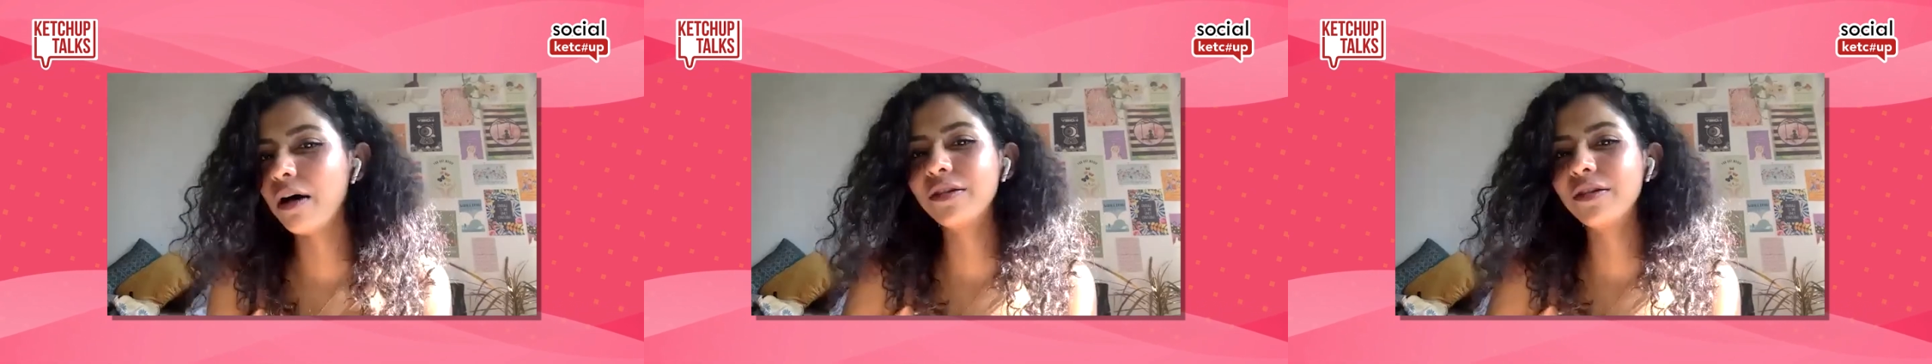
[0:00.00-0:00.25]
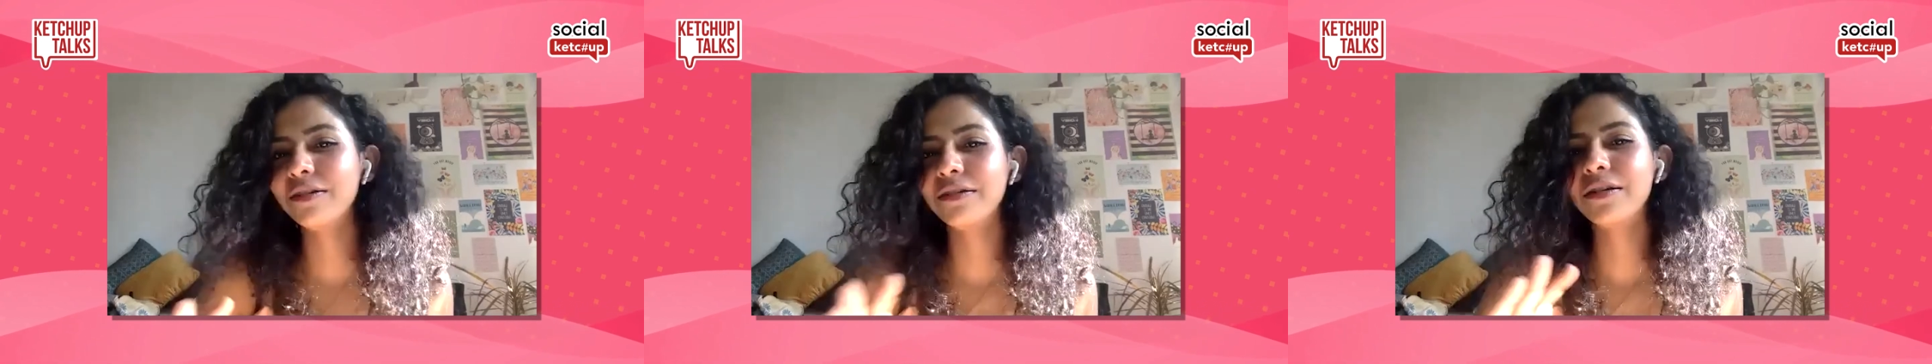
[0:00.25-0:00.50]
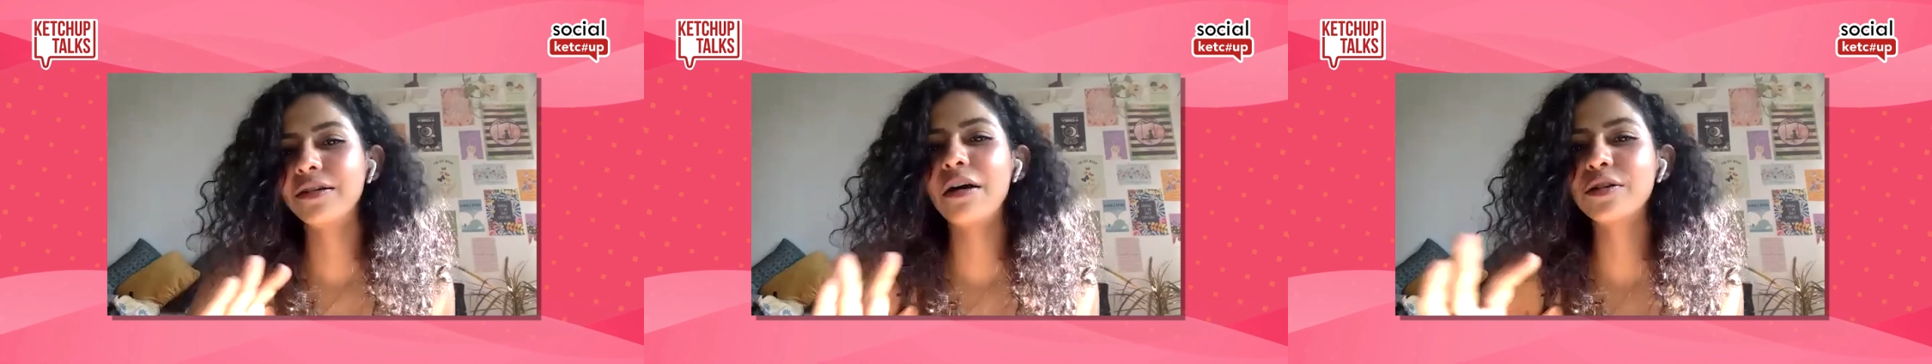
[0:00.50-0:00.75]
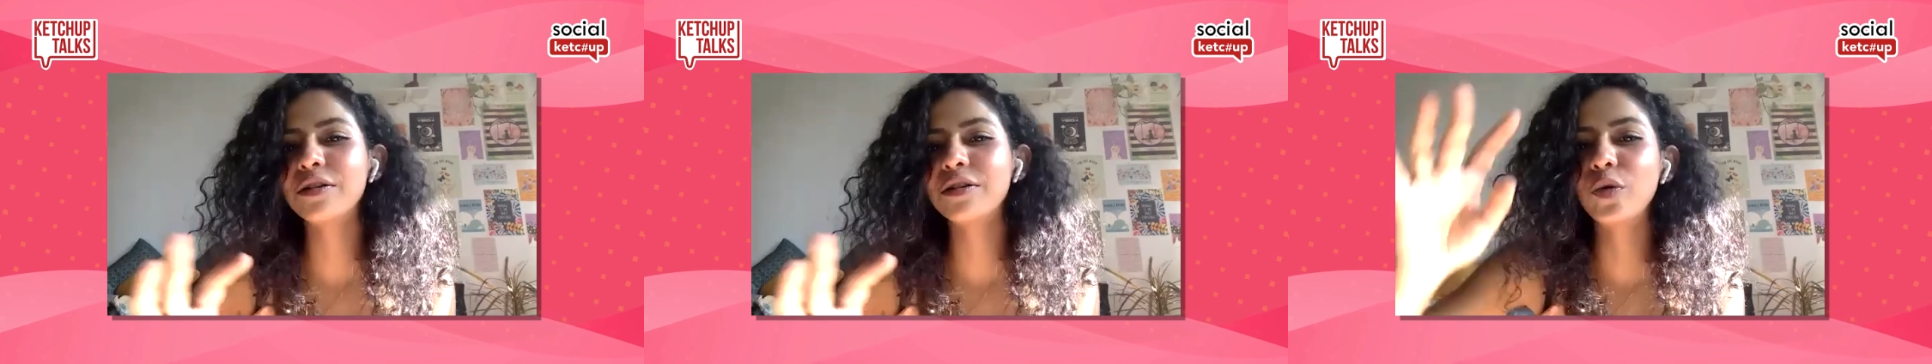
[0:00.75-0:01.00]

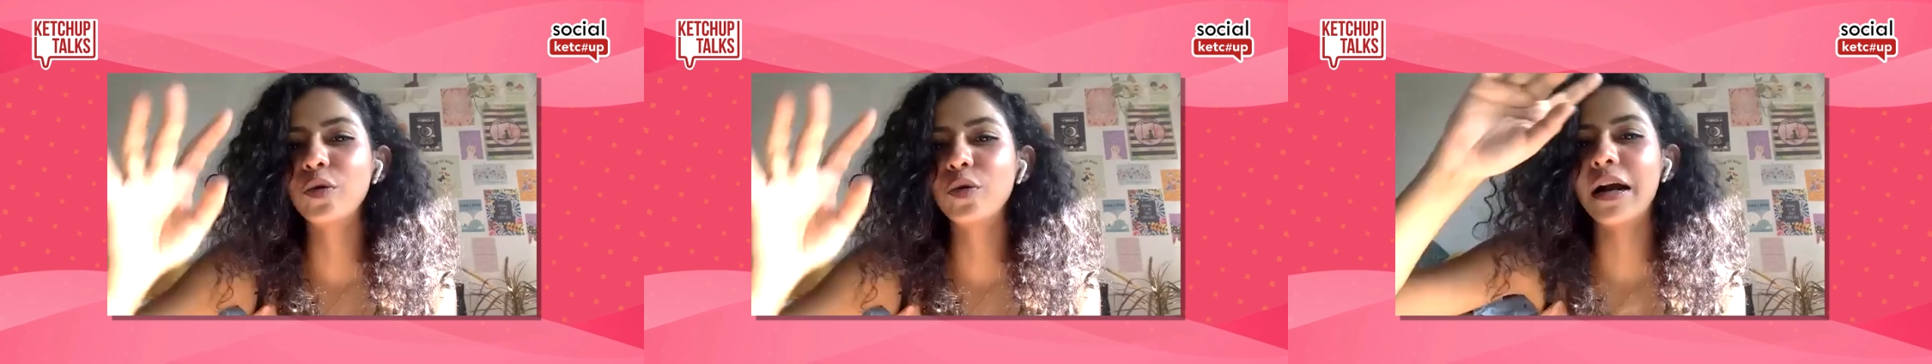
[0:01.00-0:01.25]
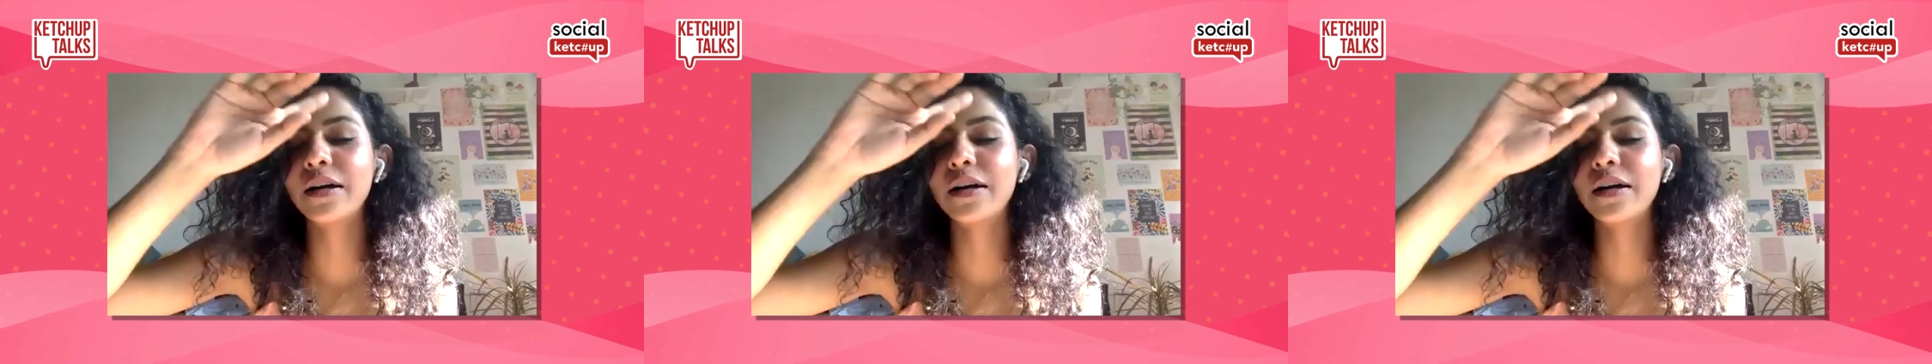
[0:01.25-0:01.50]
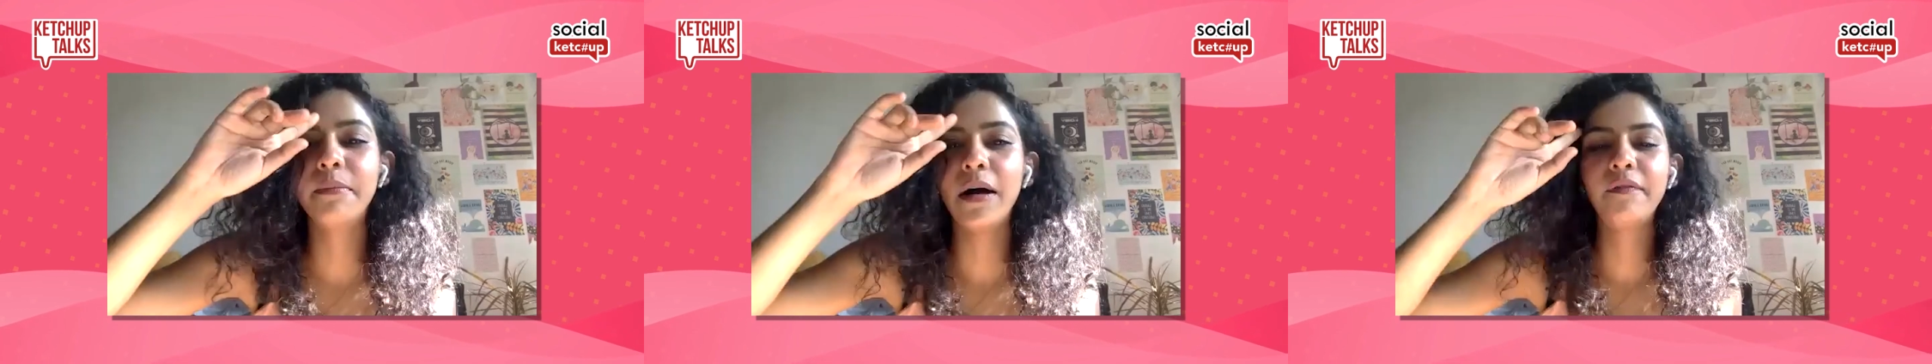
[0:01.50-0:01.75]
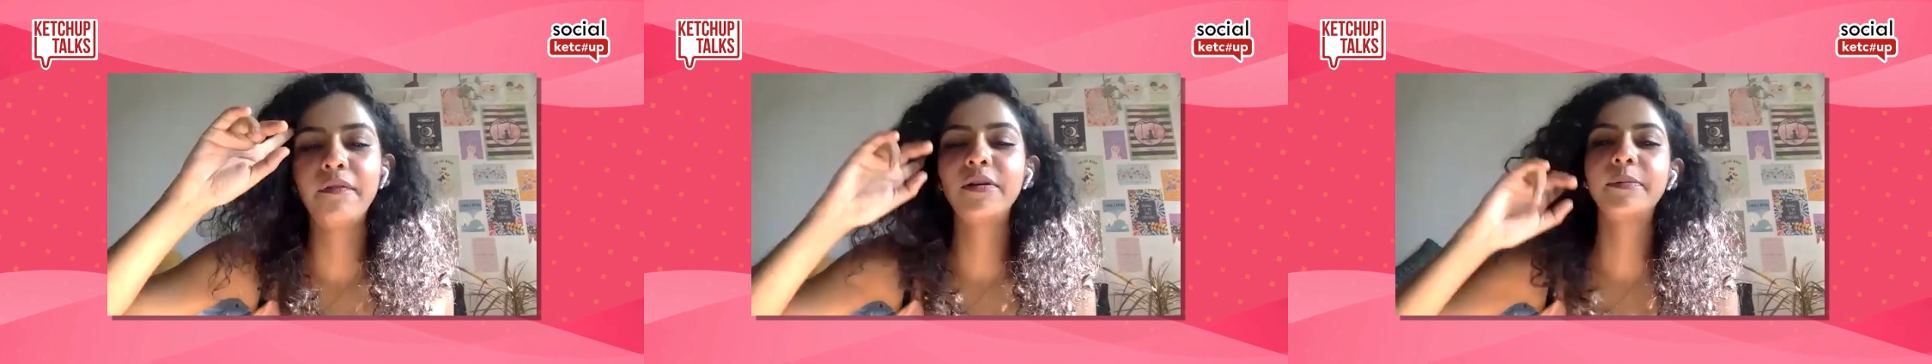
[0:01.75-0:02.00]
the school can't come
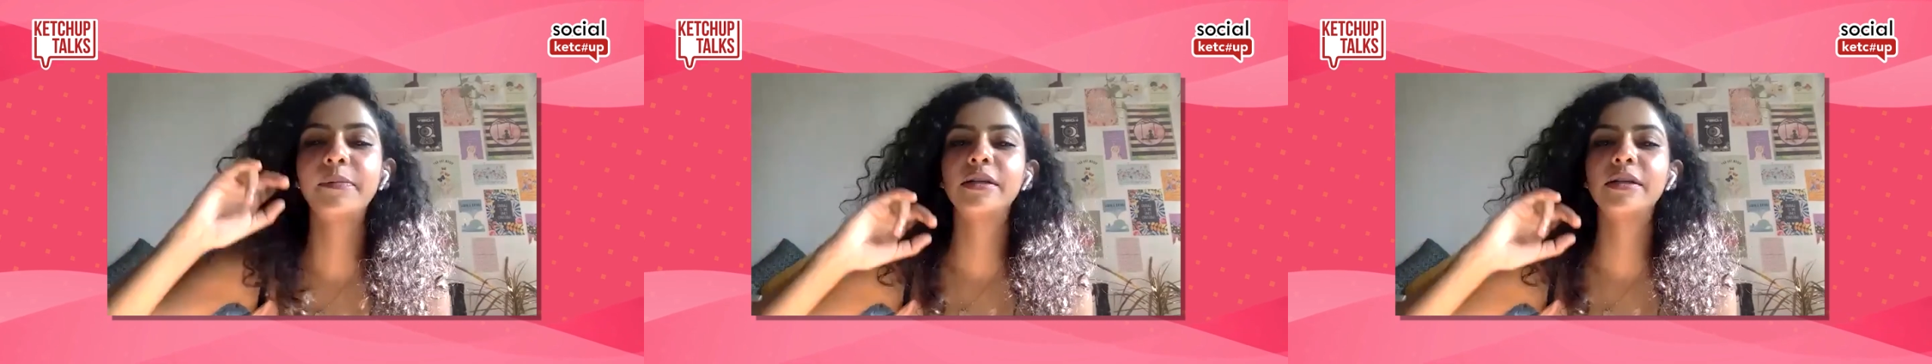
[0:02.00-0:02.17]
after me.